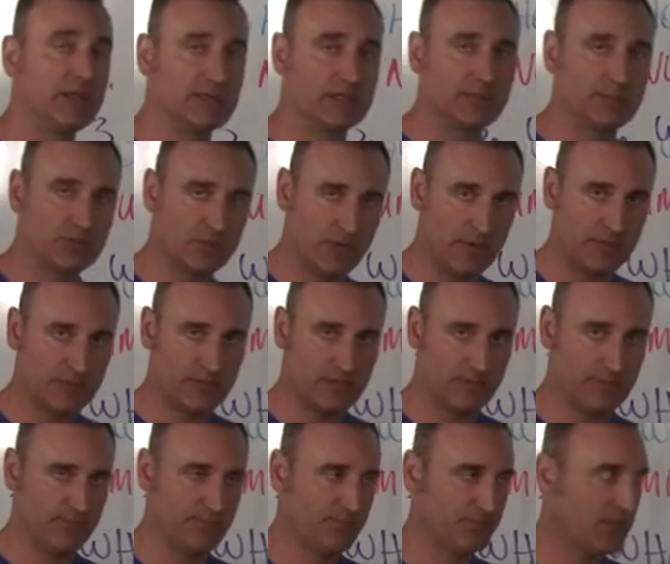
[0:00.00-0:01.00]

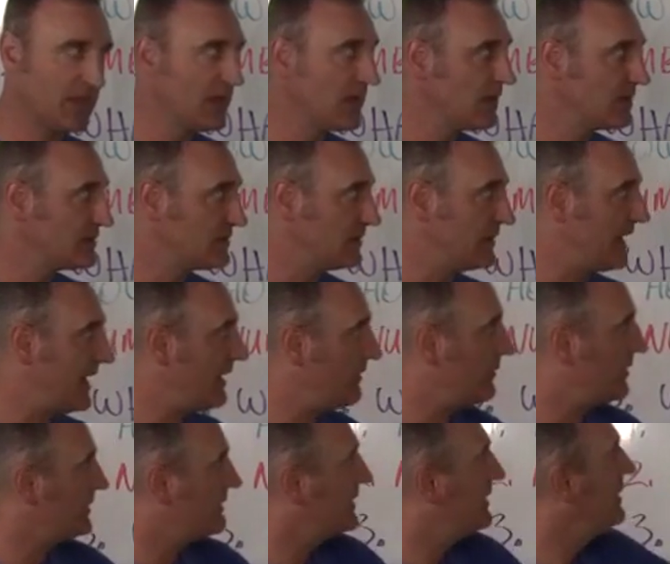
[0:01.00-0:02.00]
subscription. So now
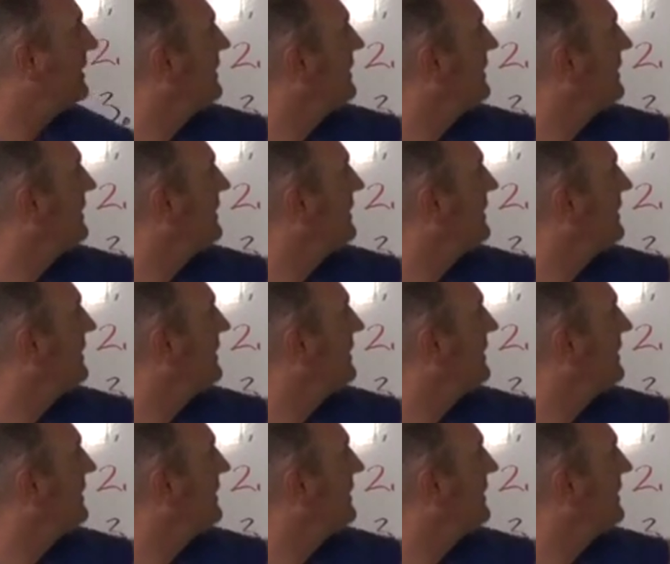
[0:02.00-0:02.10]
with